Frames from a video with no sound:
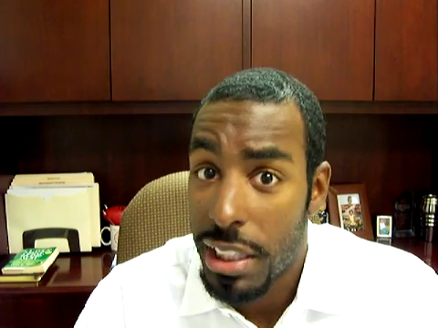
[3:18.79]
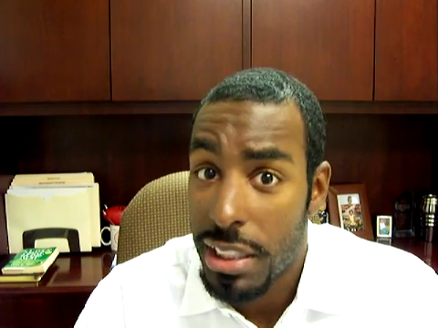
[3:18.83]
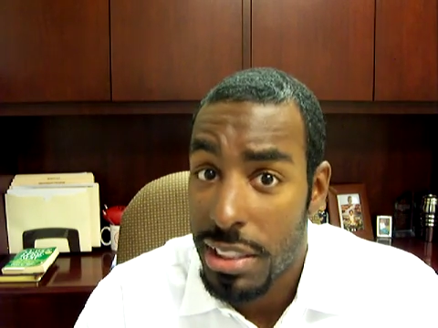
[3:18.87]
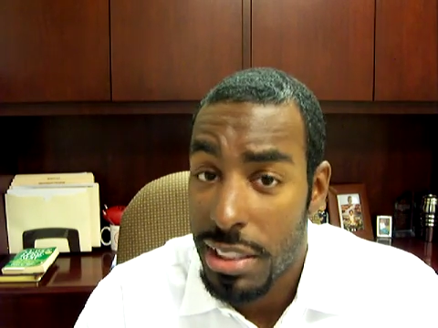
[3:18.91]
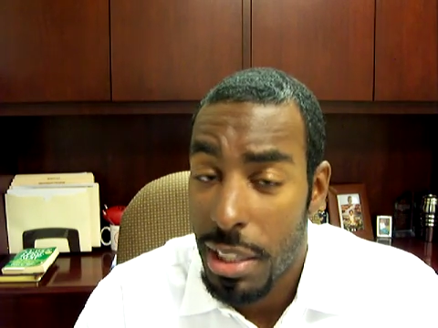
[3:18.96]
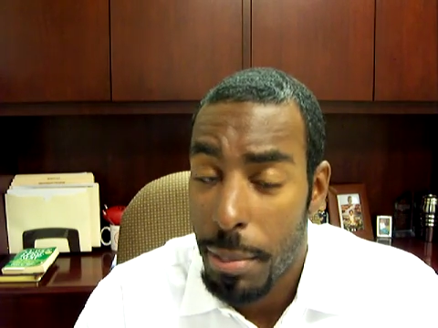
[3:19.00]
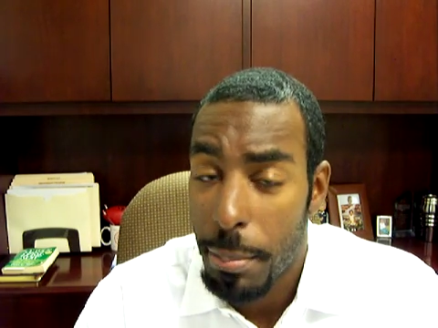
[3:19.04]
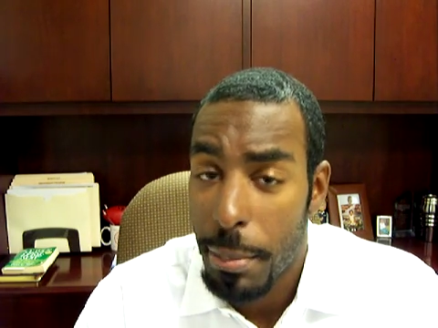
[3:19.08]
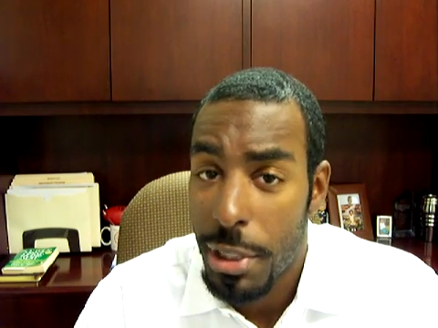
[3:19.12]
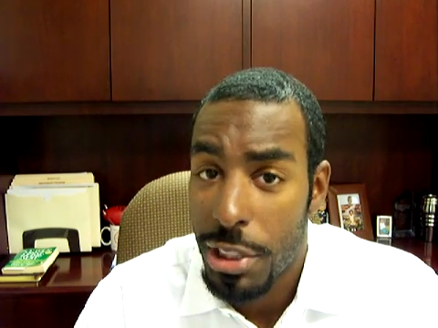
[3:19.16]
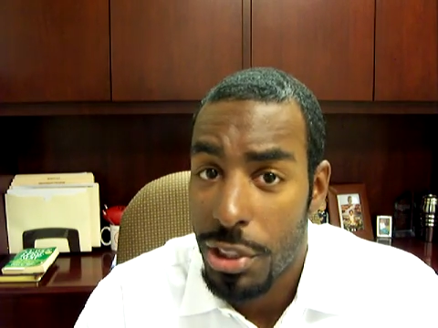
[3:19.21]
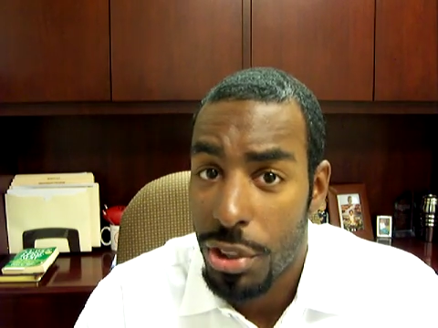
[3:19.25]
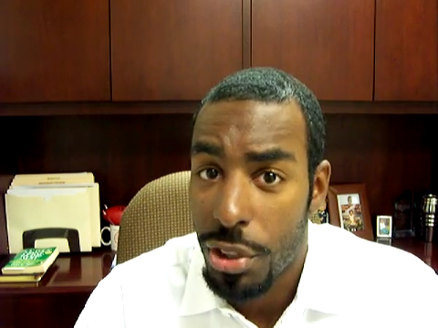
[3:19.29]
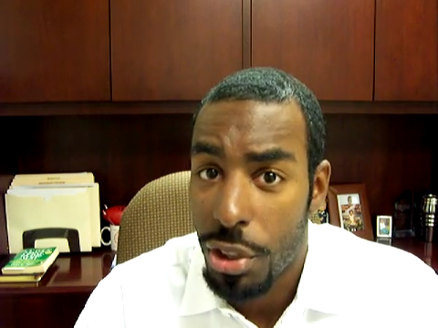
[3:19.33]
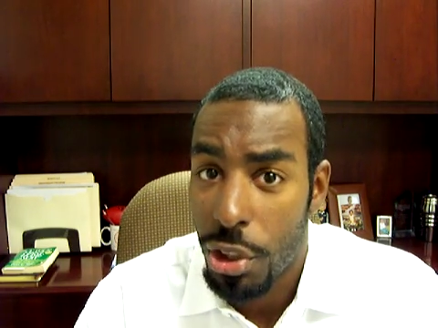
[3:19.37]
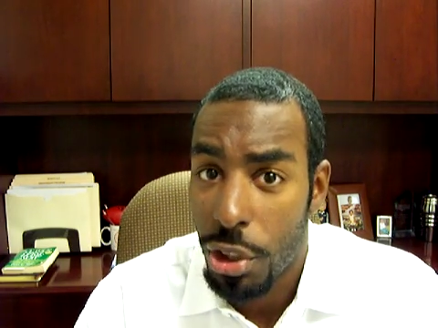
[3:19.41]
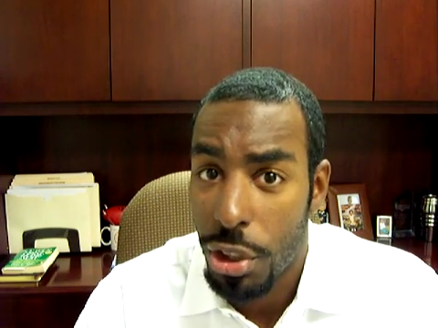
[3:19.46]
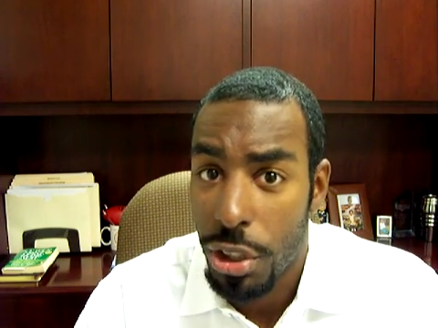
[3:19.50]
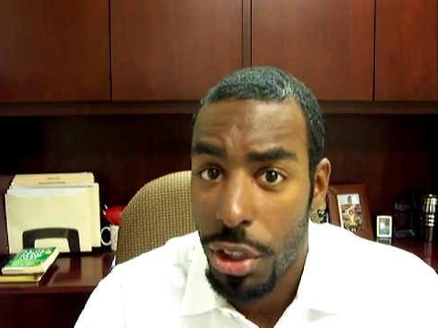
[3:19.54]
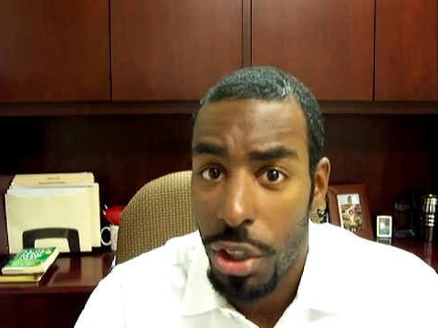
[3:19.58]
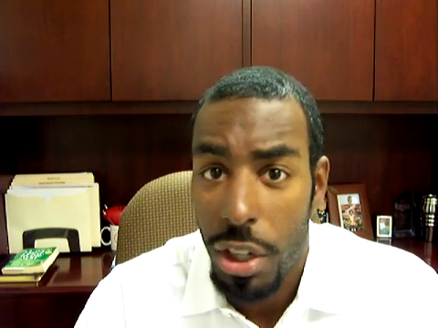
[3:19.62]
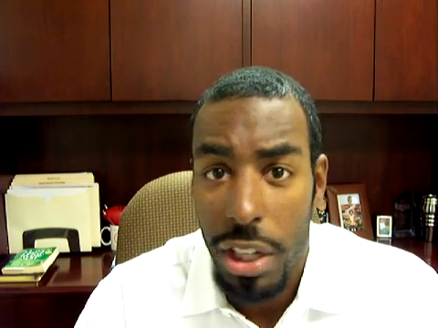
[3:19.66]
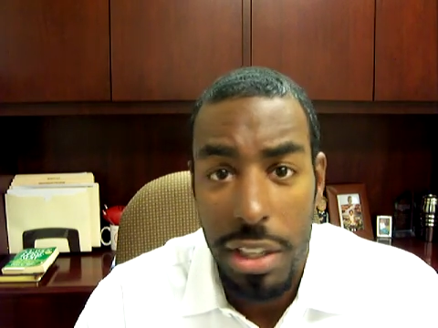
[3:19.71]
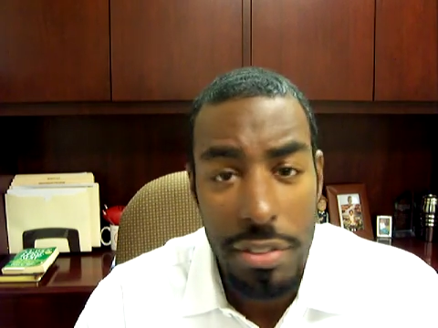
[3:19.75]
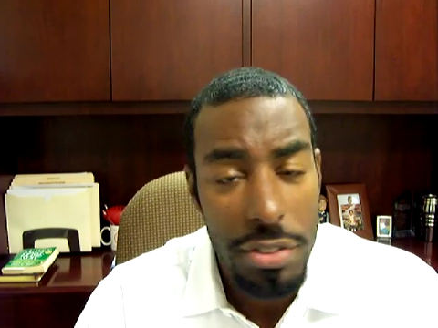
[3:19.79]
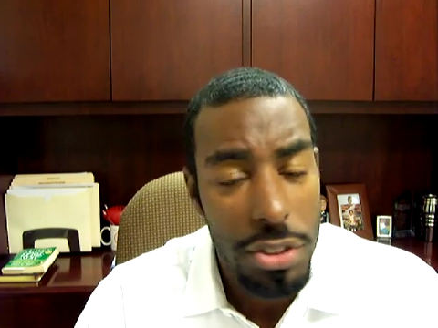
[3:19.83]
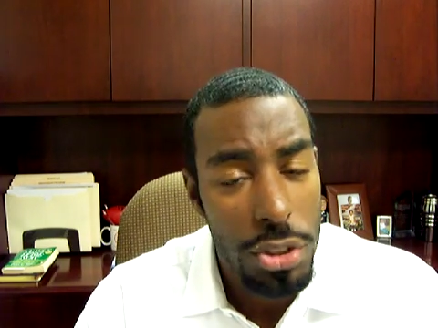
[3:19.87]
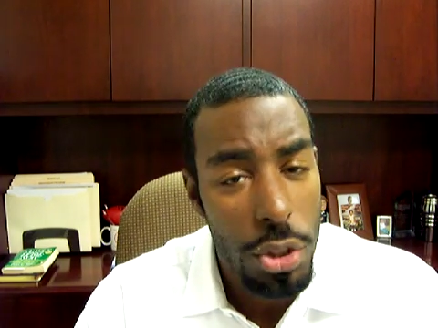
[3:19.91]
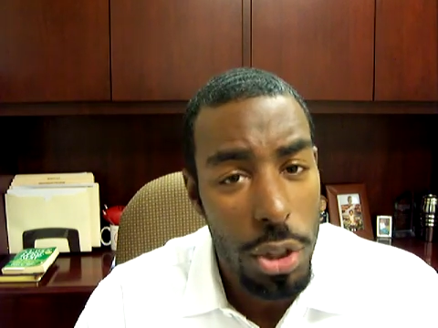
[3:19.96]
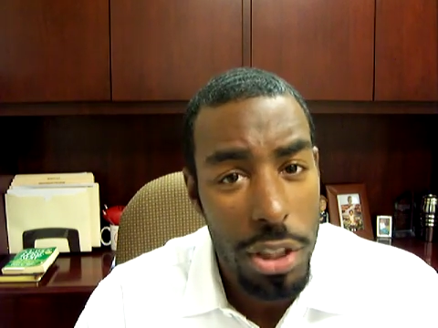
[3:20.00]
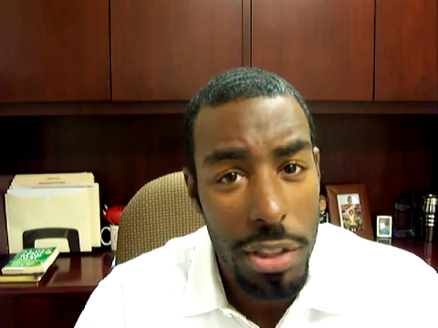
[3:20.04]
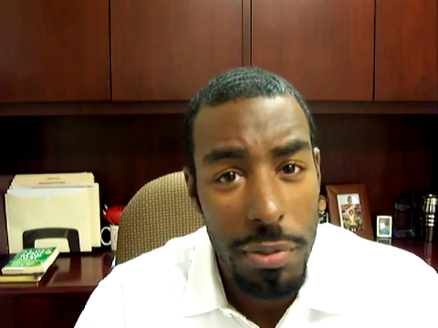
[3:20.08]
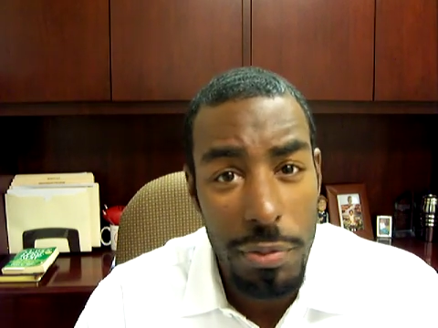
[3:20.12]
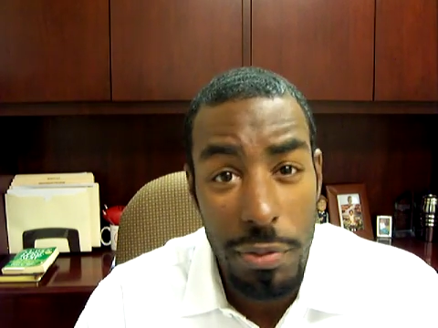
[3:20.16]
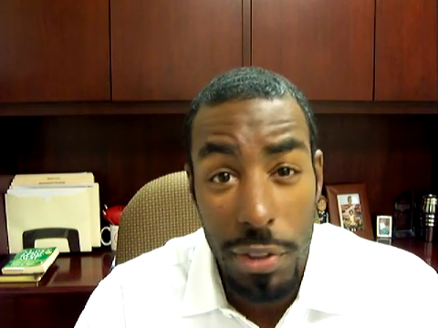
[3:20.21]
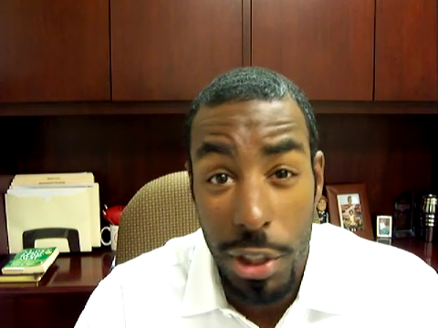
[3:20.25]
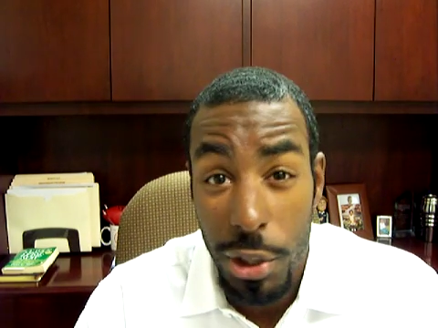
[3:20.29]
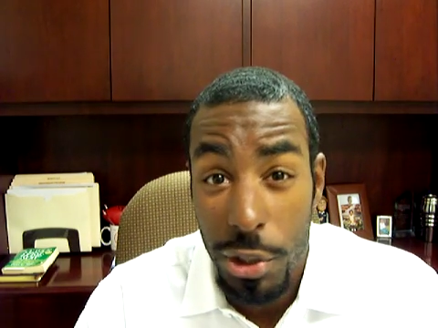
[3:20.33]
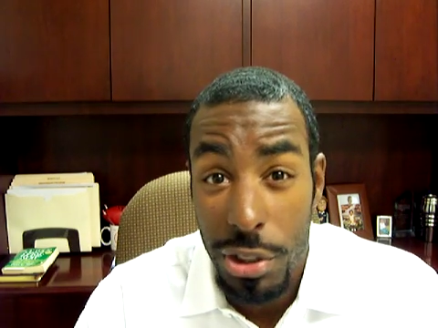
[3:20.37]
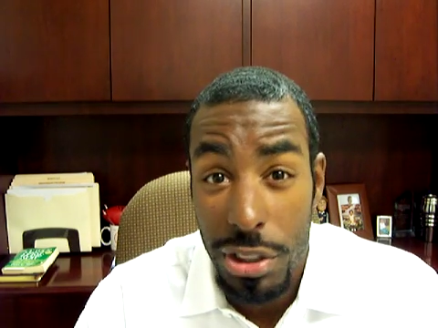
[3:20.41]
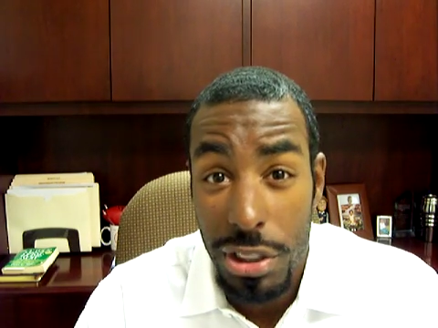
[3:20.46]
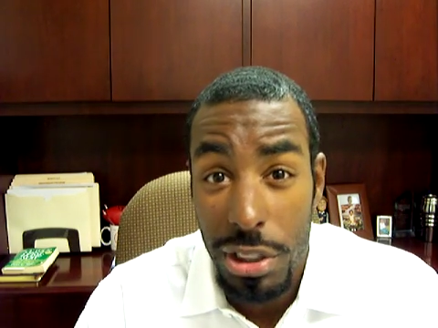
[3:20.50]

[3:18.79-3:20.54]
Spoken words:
as I mentioned earlier, have started very